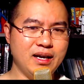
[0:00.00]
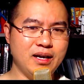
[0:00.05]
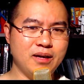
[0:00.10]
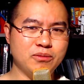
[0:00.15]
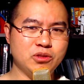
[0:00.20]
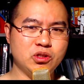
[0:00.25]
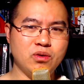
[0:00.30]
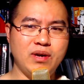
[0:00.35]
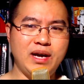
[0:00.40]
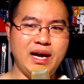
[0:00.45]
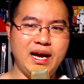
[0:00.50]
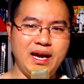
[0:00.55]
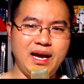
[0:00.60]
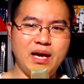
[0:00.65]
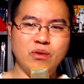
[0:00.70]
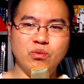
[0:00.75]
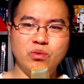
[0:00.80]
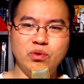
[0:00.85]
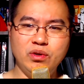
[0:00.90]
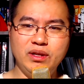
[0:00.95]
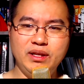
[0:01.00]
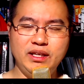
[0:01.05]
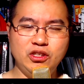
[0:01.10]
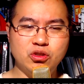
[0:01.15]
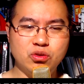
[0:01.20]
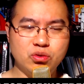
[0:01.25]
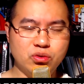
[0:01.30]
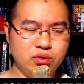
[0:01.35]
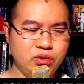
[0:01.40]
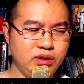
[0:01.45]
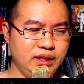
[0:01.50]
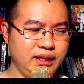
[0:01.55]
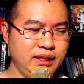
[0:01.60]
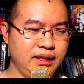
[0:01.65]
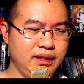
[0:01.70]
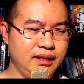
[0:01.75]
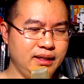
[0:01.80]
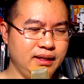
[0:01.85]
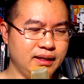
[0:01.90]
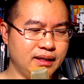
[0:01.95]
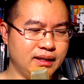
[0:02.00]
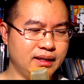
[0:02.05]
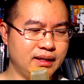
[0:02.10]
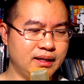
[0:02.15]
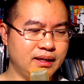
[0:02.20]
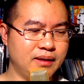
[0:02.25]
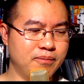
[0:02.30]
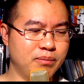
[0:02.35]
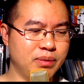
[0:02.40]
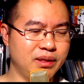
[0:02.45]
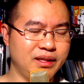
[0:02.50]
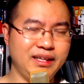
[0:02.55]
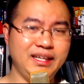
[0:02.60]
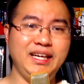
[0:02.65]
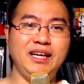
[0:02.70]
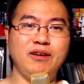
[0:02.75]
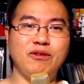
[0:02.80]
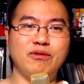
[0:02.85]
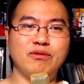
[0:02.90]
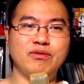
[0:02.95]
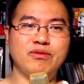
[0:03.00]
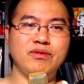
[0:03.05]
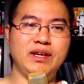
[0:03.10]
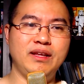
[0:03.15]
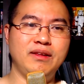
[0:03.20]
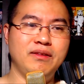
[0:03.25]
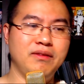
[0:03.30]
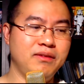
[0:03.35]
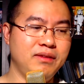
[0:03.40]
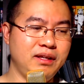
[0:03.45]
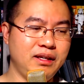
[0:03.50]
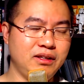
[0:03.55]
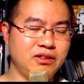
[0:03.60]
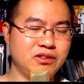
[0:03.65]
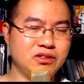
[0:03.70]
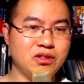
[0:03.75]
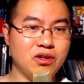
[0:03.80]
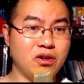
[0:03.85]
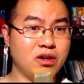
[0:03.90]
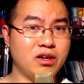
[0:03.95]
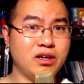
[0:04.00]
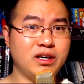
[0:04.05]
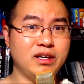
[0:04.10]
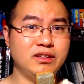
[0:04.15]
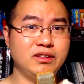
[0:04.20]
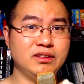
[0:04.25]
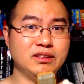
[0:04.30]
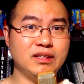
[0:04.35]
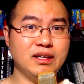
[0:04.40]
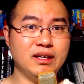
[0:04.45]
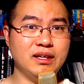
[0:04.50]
Um, so I, I, really, truly uh, believe in these art